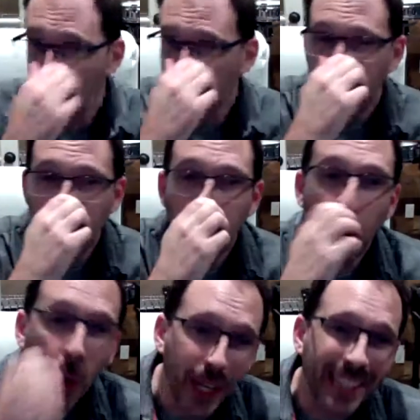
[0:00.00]
You need to
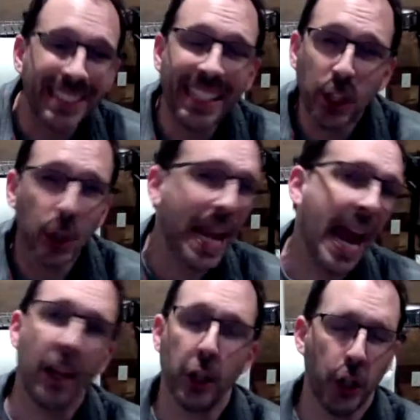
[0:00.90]
put it in your
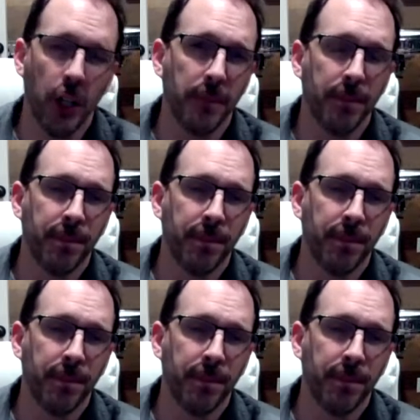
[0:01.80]
calendar.